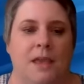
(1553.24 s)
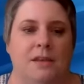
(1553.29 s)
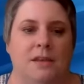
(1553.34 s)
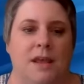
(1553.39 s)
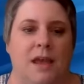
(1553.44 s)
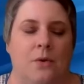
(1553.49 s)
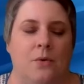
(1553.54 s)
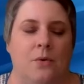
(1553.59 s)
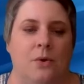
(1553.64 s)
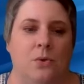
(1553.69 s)

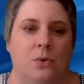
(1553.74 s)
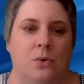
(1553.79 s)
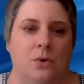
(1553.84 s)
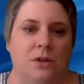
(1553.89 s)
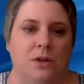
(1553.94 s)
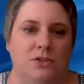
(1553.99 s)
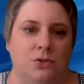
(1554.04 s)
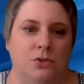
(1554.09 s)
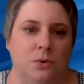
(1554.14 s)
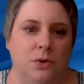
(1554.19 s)
Now,
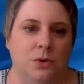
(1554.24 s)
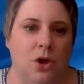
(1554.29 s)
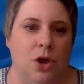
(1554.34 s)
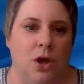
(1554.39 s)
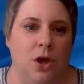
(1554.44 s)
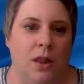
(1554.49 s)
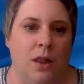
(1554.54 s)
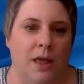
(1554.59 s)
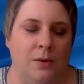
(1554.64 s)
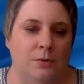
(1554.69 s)
according to a
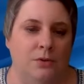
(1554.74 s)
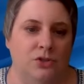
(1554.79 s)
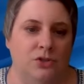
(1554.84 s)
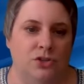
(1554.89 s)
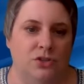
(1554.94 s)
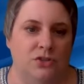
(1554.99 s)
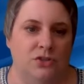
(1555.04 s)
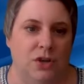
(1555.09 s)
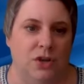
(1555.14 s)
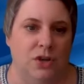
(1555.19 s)
call I was
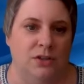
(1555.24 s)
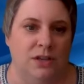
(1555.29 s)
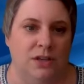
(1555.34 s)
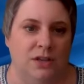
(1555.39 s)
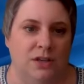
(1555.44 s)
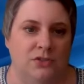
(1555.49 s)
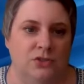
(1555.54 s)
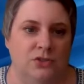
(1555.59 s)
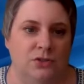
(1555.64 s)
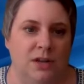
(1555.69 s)
just on
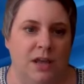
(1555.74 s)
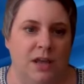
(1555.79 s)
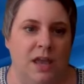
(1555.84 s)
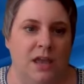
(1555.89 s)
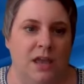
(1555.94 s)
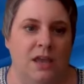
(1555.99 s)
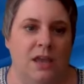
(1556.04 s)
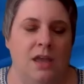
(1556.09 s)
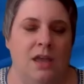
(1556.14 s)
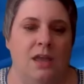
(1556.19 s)

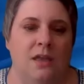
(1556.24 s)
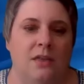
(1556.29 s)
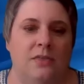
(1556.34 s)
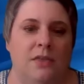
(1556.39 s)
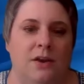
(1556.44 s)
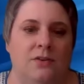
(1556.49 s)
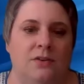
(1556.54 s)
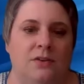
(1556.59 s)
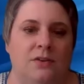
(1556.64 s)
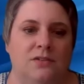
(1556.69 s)
yesterday,
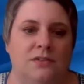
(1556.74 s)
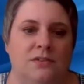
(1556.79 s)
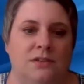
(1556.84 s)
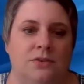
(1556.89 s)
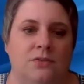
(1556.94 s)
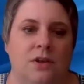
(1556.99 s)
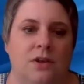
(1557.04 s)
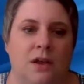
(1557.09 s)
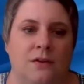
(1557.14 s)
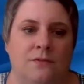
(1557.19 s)
there is
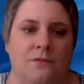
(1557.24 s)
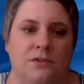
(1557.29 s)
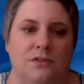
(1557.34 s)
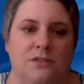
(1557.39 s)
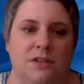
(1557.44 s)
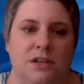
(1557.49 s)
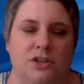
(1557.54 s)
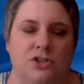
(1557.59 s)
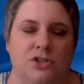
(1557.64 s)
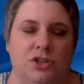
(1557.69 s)
still
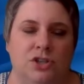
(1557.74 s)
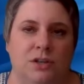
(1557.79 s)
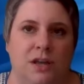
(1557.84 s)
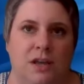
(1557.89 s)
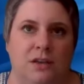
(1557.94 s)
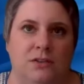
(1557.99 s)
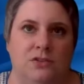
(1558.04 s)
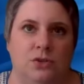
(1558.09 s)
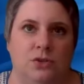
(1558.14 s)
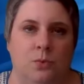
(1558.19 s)
conversation
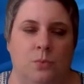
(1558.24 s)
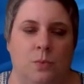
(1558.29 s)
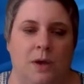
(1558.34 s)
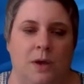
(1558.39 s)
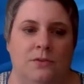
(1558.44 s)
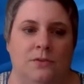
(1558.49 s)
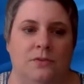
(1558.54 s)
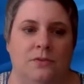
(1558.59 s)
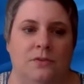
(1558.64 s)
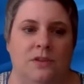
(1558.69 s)
as to
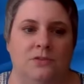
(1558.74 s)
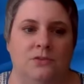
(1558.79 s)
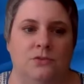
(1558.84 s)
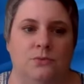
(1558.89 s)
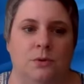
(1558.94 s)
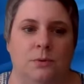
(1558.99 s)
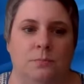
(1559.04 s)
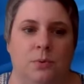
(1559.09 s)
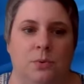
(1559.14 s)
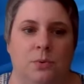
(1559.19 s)
whether
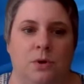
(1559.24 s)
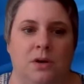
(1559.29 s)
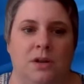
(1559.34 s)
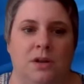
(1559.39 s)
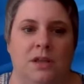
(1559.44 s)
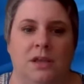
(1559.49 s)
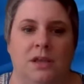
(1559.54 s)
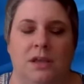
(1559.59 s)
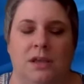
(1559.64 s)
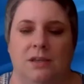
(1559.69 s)
this
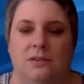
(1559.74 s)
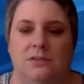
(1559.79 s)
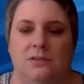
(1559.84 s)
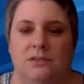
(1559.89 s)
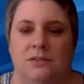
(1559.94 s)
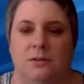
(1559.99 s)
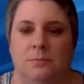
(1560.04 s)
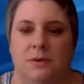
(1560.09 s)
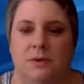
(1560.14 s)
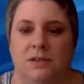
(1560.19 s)
reporting
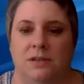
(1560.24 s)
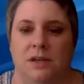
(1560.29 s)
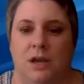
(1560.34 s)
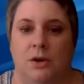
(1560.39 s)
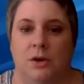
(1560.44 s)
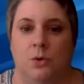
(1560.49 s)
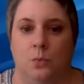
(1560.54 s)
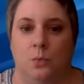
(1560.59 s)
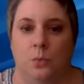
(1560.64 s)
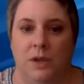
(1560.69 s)
is to be
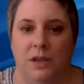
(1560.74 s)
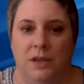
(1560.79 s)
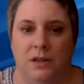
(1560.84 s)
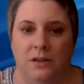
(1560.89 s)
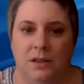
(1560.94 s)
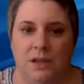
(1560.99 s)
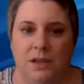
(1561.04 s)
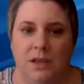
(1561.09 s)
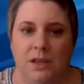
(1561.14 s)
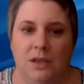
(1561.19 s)
done
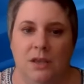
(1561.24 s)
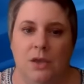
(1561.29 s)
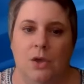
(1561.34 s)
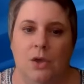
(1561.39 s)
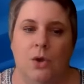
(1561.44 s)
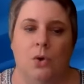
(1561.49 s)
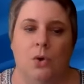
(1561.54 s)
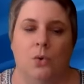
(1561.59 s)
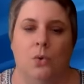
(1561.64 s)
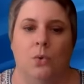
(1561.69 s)
weekly
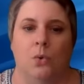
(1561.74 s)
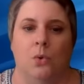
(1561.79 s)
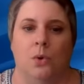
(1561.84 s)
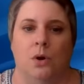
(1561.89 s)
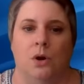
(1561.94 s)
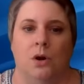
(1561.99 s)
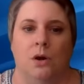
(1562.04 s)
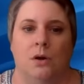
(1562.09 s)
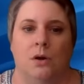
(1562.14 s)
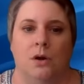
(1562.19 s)

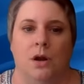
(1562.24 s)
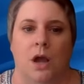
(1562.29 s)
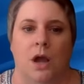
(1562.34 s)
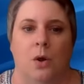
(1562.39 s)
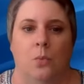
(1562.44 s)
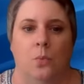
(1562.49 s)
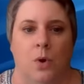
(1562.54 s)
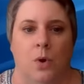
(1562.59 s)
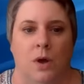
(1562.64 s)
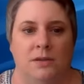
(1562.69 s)
or
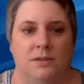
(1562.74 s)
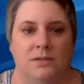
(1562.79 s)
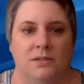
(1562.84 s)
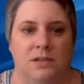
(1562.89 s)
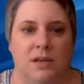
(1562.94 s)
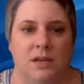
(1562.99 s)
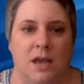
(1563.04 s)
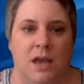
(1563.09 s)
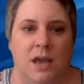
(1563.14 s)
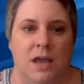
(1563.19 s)
a
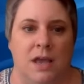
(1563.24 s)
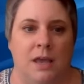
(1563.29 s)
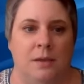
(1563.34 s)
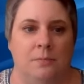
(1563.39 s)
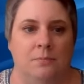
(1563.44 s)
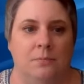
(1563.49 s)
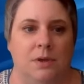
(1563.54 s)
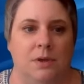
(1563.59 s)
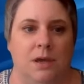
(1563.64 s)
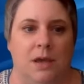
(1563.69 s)

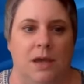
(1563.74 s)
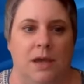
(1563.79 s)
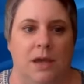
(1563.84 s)
one-time